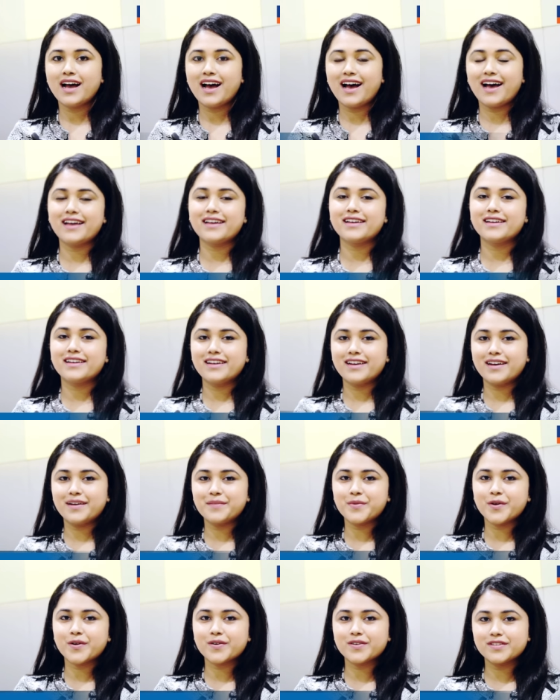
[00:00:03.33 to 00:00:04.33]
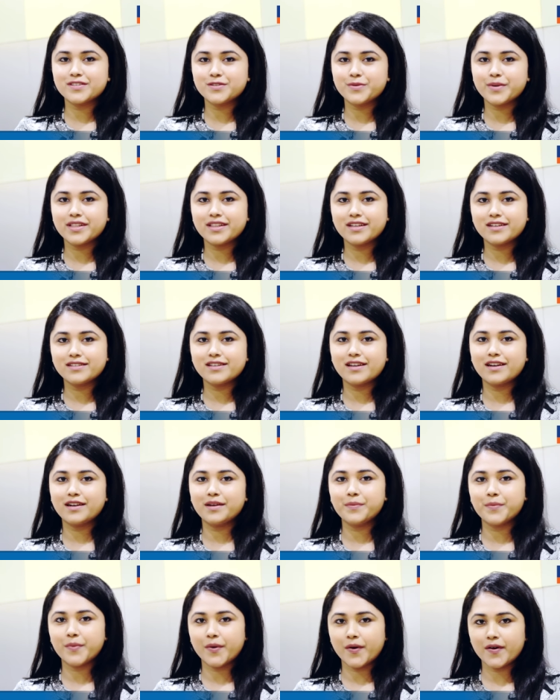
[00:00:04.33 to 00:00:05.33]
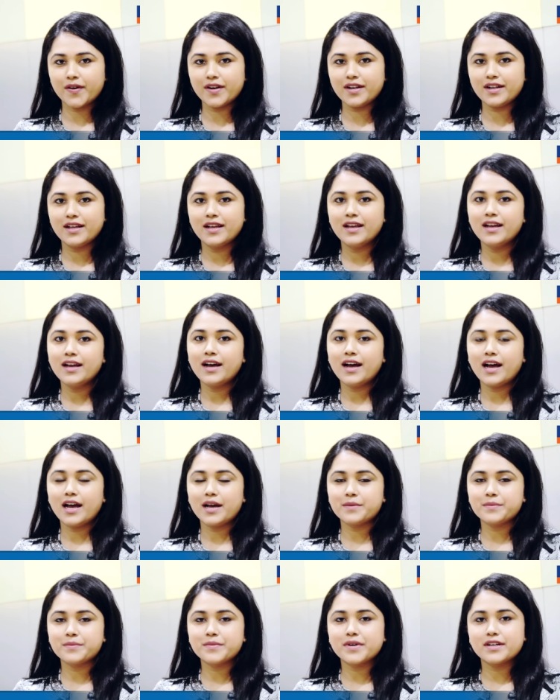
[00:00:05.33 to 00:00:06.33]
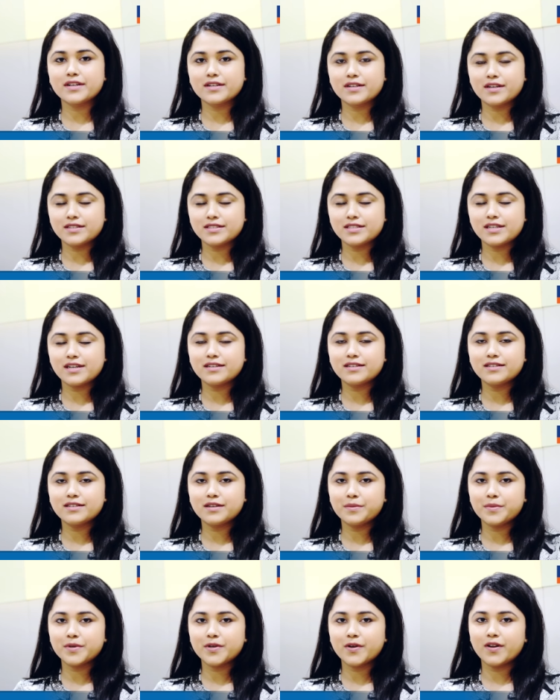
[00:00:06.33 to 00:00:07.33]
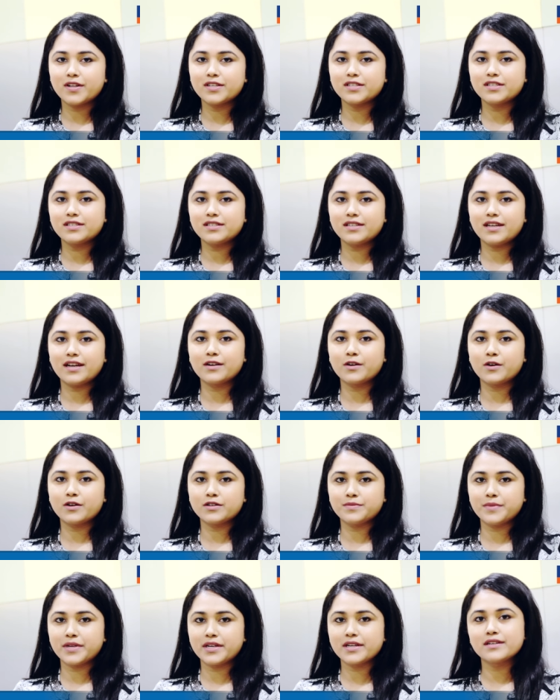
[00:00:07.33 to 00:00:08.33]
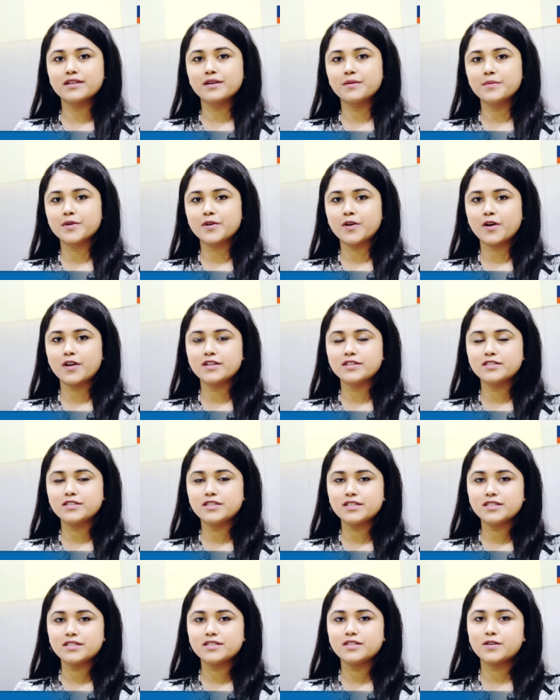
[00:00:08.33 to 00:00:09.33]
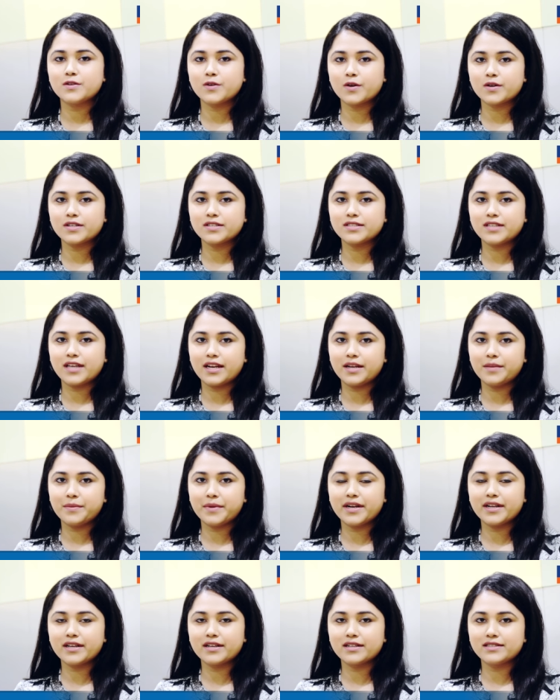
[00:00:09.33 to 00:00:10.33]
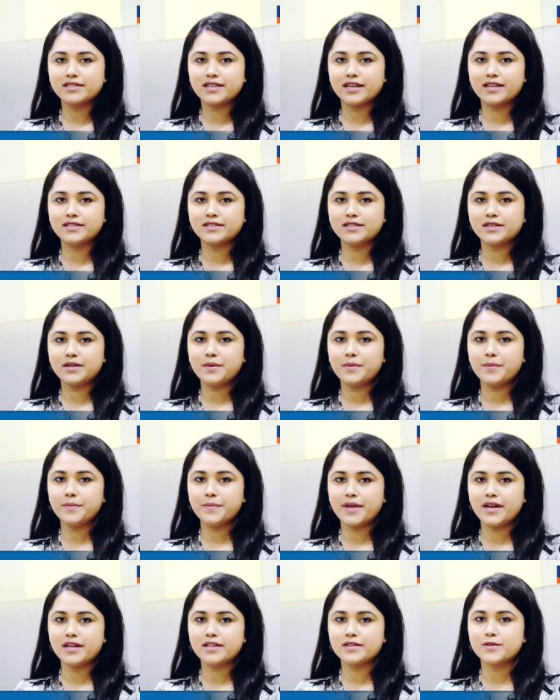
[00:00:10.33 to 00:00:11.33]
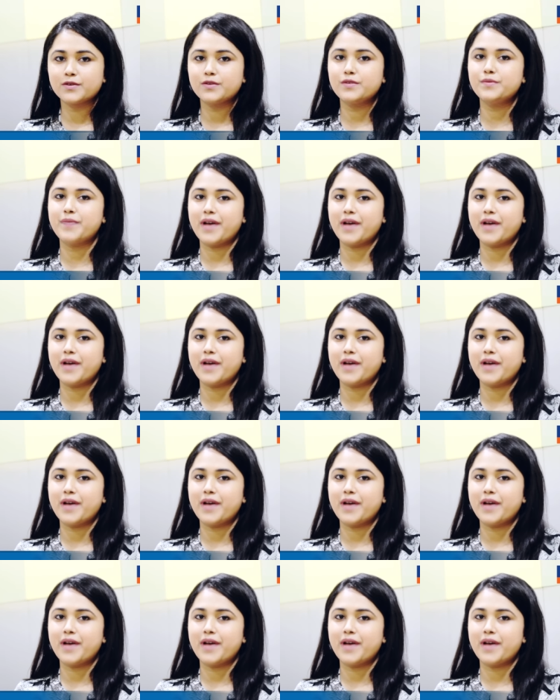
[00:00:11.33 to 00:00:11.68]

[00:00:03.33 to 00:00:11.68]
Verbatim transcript: Hi, I'm Dr. Swetha Sunny Paul. I'm a consultant dermatologist and cosmetic dermatologist, Dr. Sunny Medical Center, Bellandur,